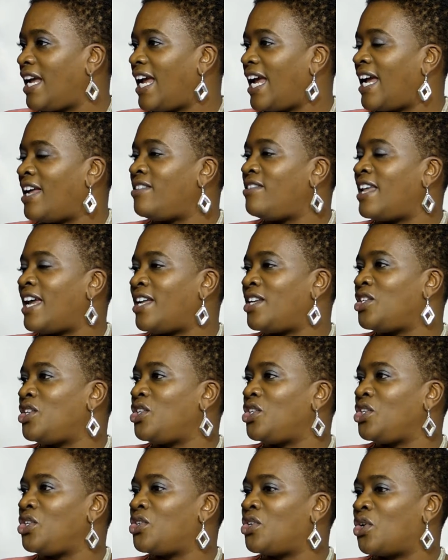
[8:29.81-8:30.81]
And then,
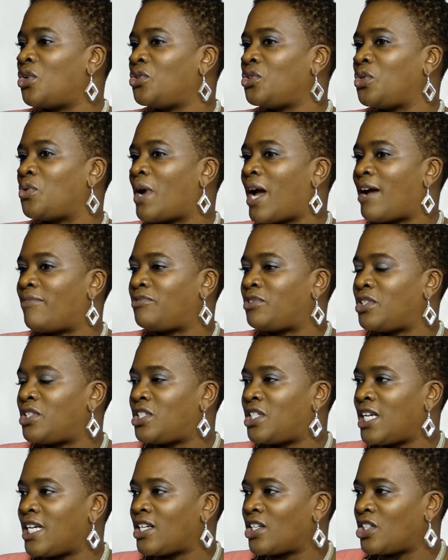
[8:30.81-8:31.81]
you know, you have to
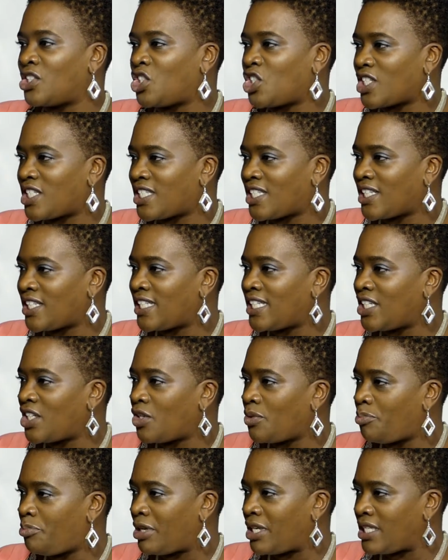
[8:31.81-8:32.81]
dig just a
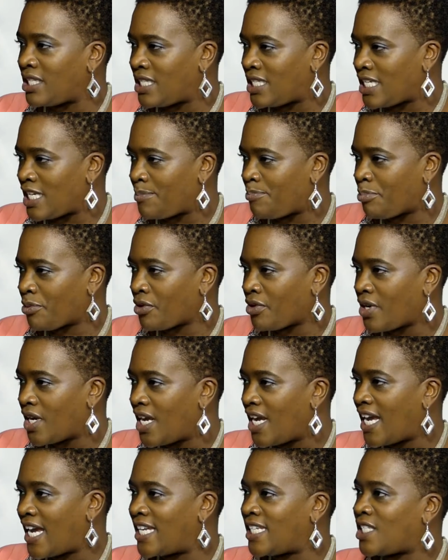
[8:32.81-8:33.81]
little bit deeper
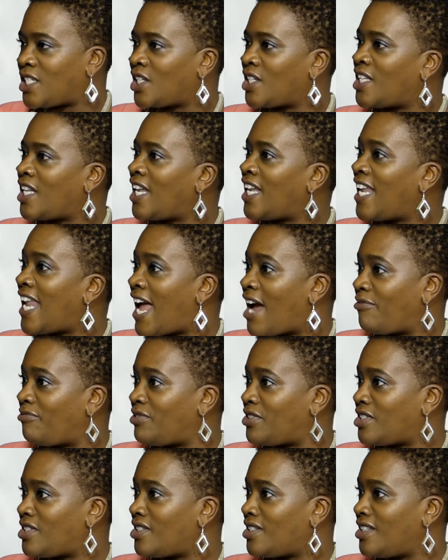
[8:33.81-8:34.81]
and to the
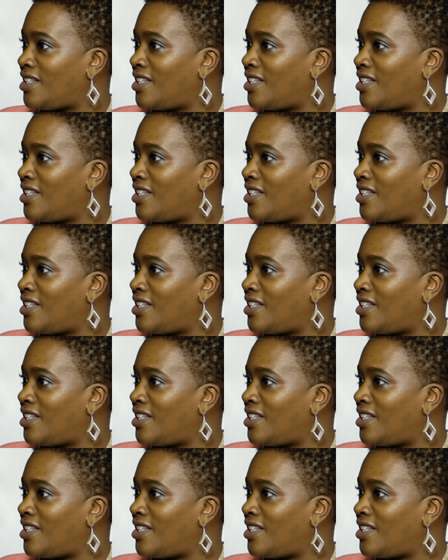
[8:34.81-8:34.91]
left